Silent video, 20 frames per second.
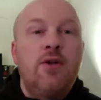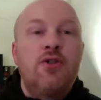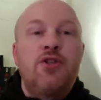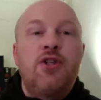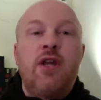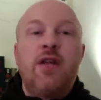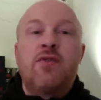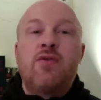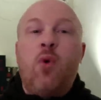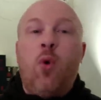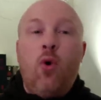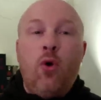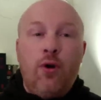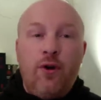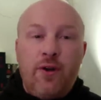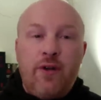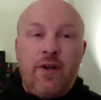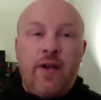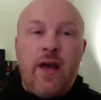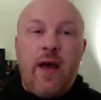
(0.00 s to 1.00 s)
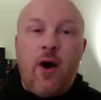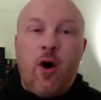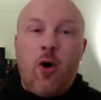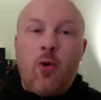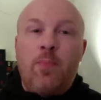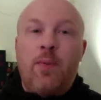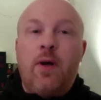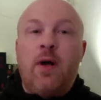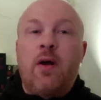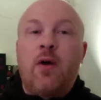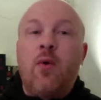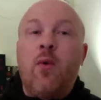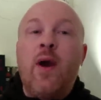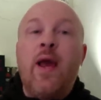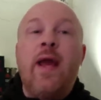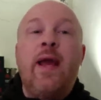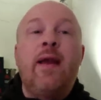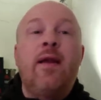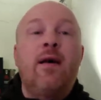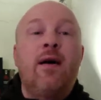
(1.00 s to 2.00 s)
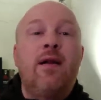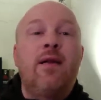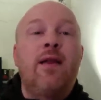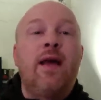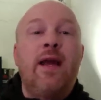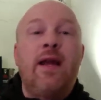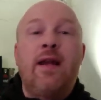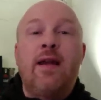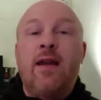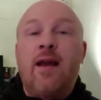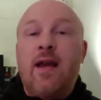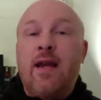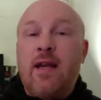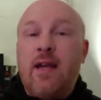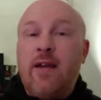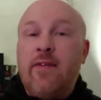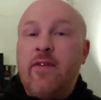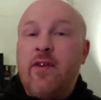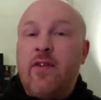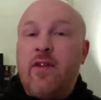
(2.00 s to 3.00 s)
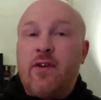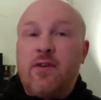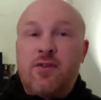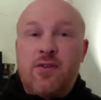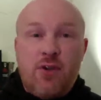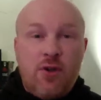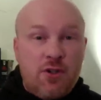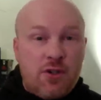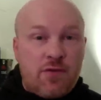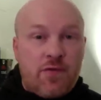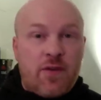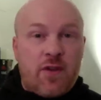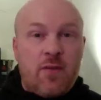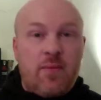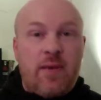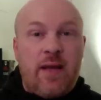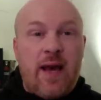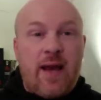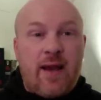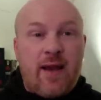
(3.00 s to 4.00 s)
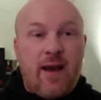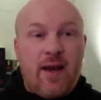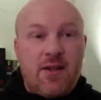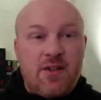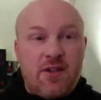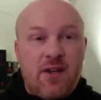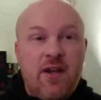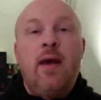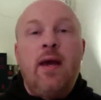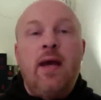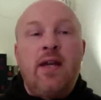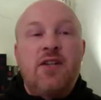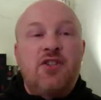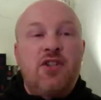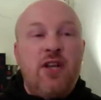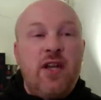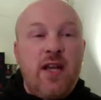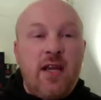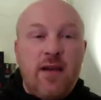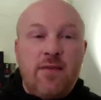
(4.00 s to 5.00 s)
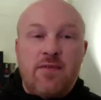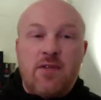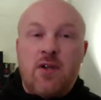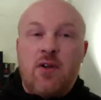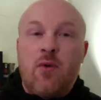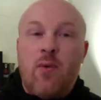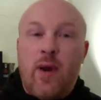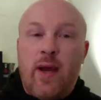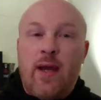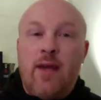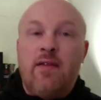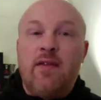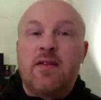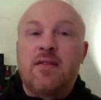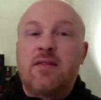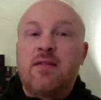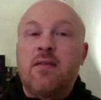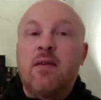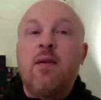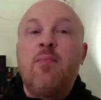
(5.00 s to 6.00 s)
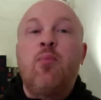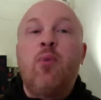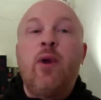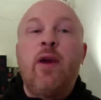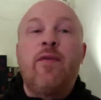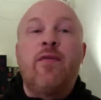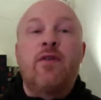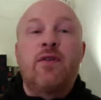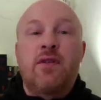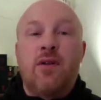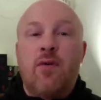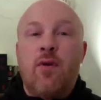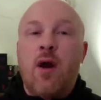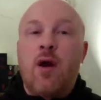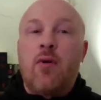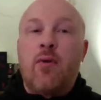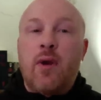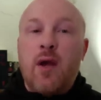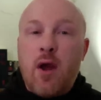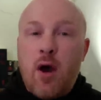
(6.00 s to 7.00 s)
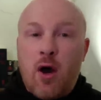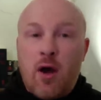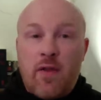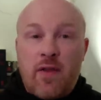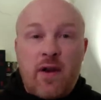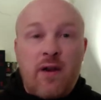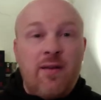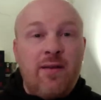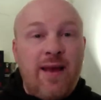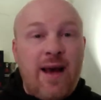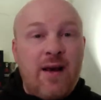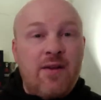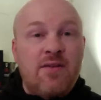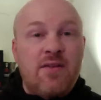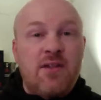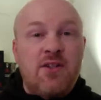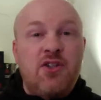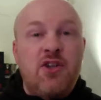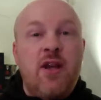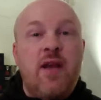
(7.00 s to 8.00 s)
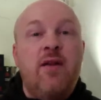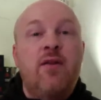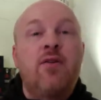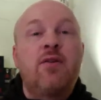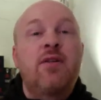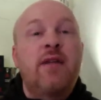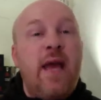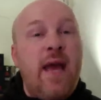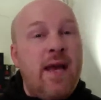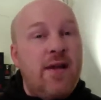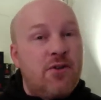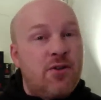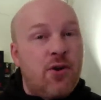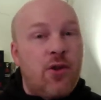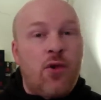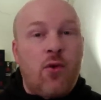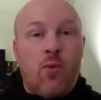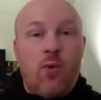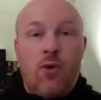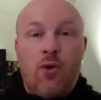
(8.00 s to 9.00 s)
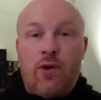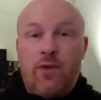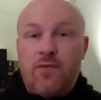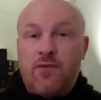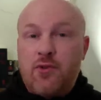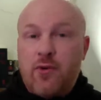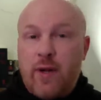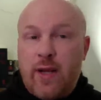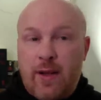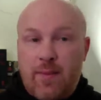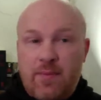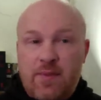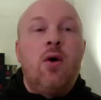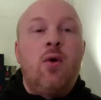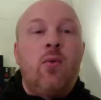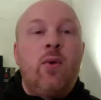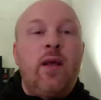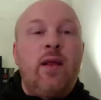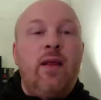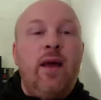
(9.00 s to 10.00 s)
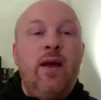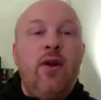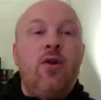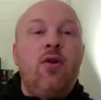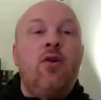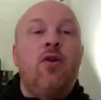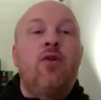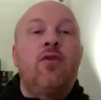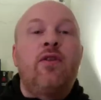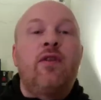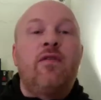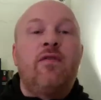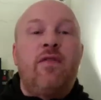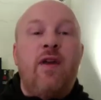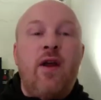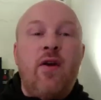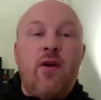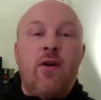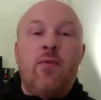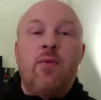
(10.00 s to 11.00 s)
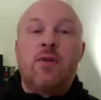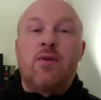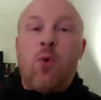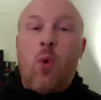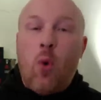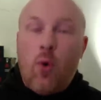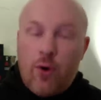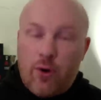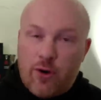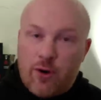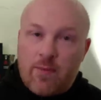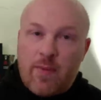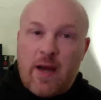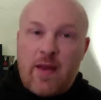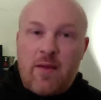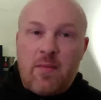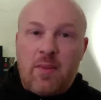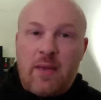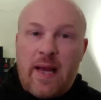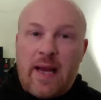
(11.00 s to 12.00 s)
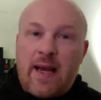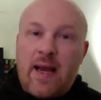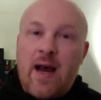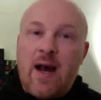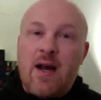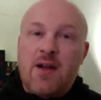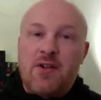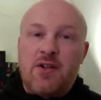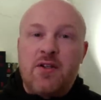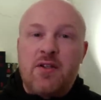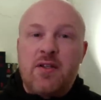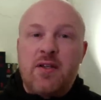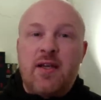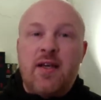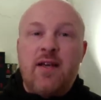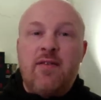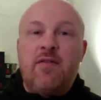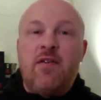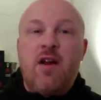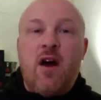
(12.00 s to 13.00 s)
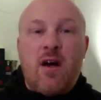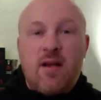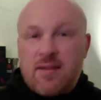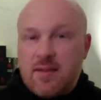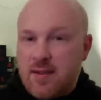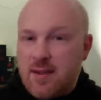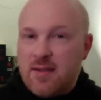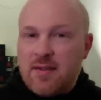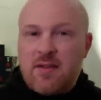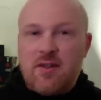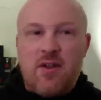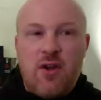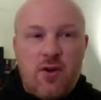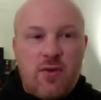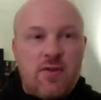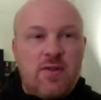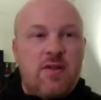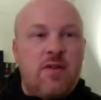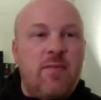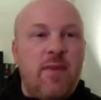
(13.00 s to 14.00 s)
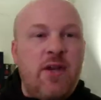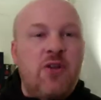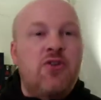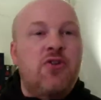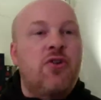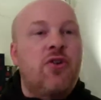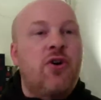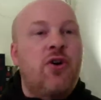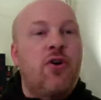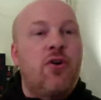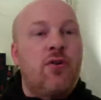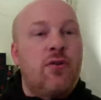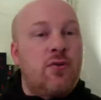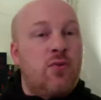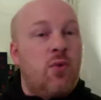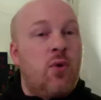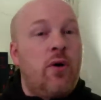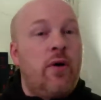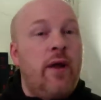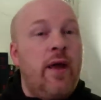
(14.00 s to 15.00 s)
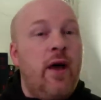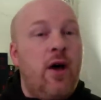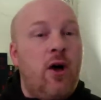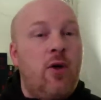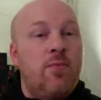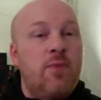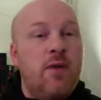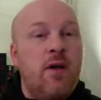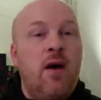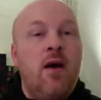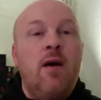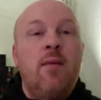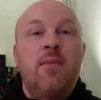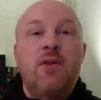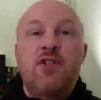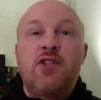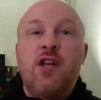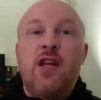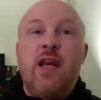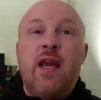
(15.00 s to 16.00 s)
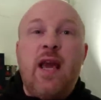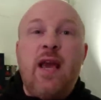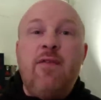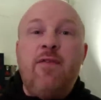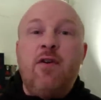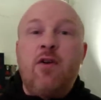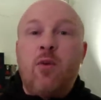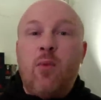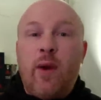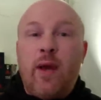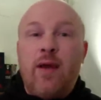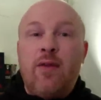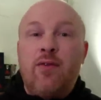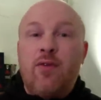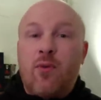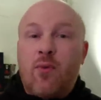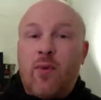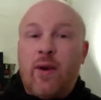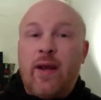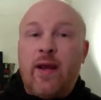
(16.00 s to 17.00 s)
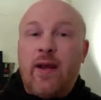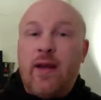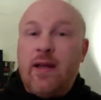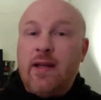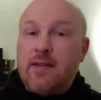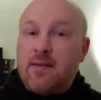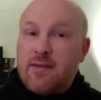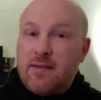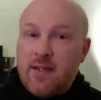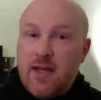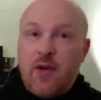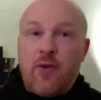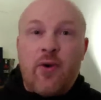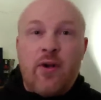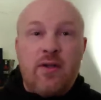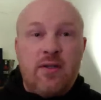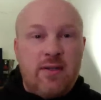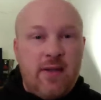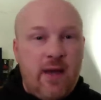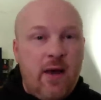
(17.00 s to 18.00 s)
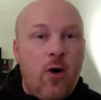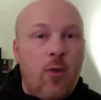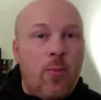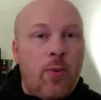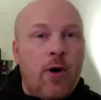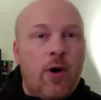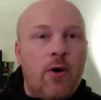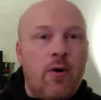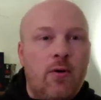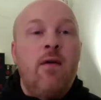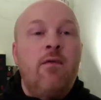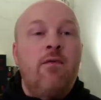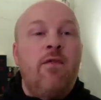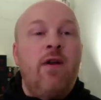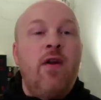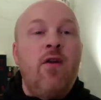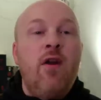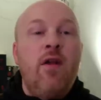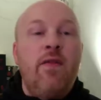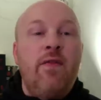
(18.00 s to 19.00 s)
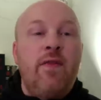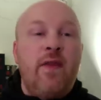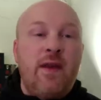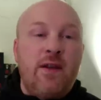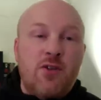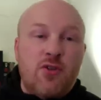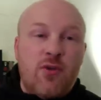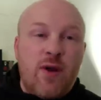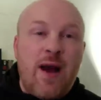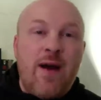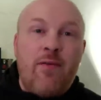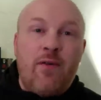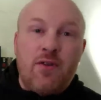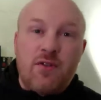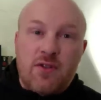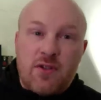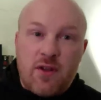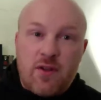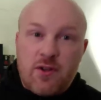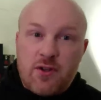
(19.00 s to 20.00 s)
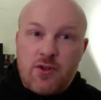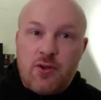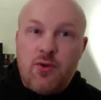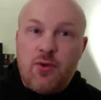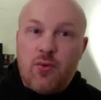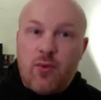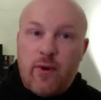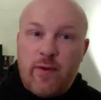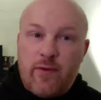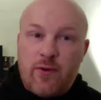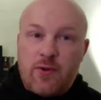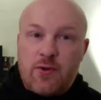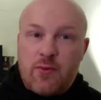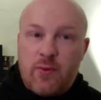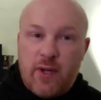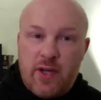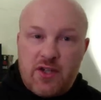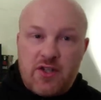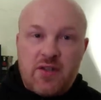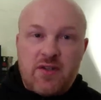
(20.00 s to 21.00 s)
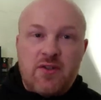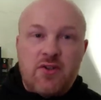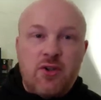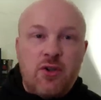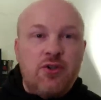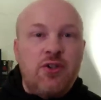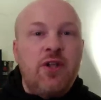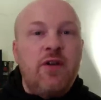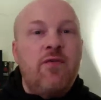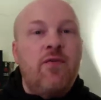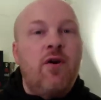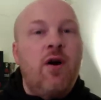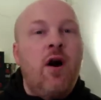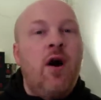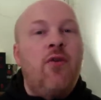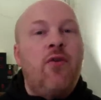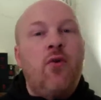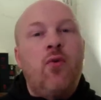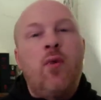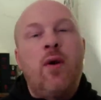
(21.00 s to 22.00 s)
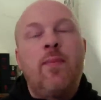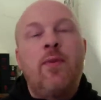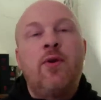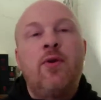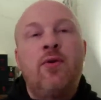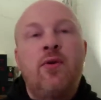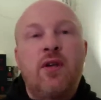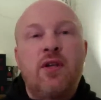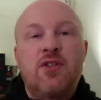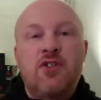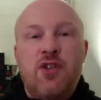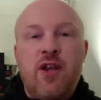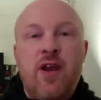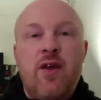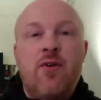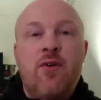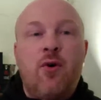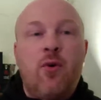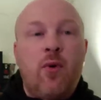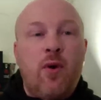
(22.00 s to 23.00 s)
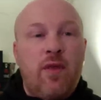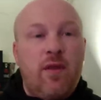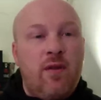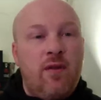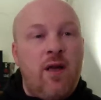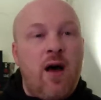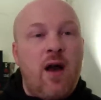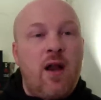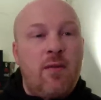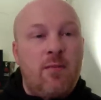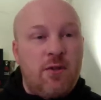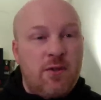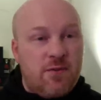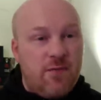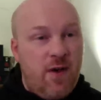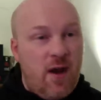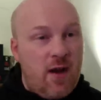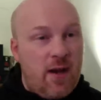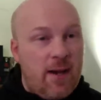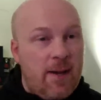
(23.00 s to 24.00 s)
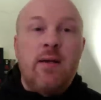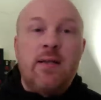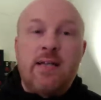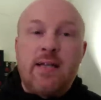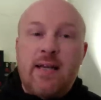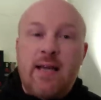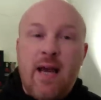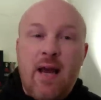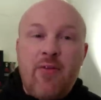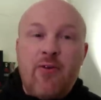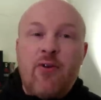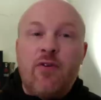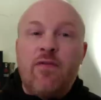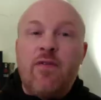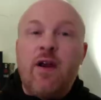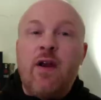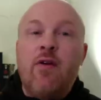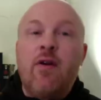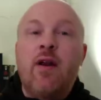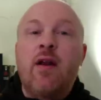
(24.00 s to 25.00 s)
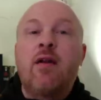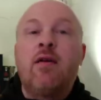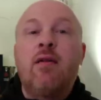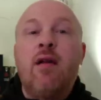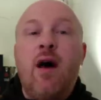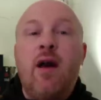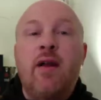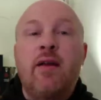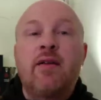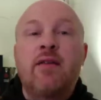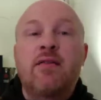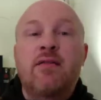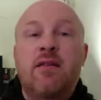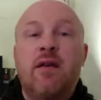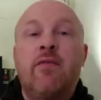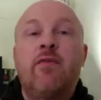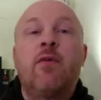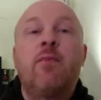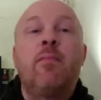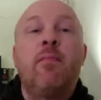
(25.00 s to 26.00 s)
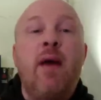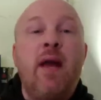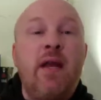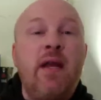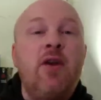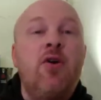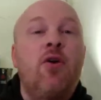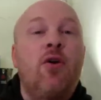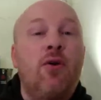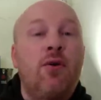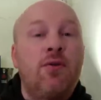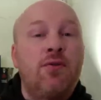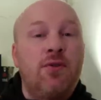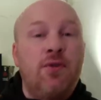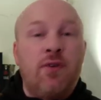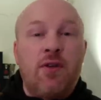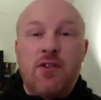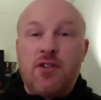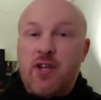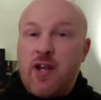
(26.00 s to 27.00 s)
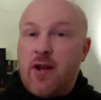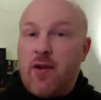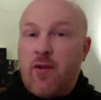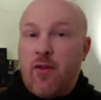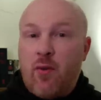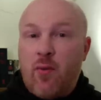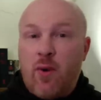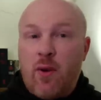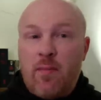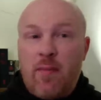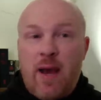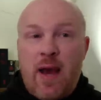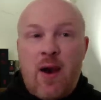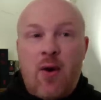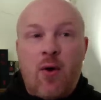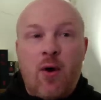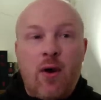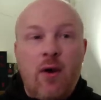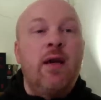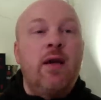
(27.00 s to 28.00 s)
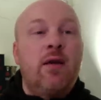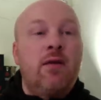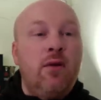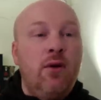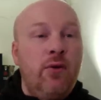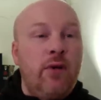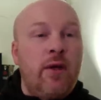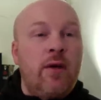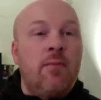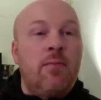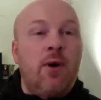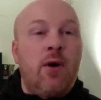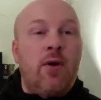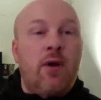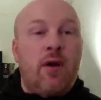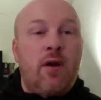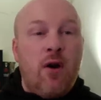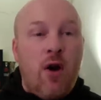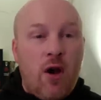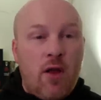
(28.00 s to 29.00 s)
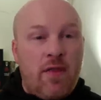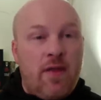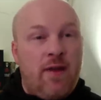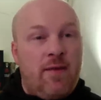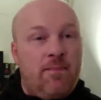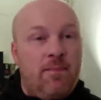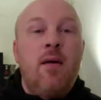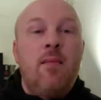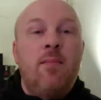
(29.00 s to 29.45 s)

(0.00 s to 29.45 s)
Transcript: She is ordered to help Egwene, Elaine, and Nynaeve in their search for the Black Aja, and she gives Egwene the Sleepweaver Tarangreal that allows the Channeler to enter the World of Dreams. We later learn that Verin was ordered by the Black Aja to give nonsense notes to make sure the girls weren't helped, but she gave Egwene the ring in secret to help her. Verin then travels to the Two Rivers region, searching for other women who can channel with Alanna Mosvani. Together, Verin and Alanna discover many girls who can channel the One Power, including Boda Coffin.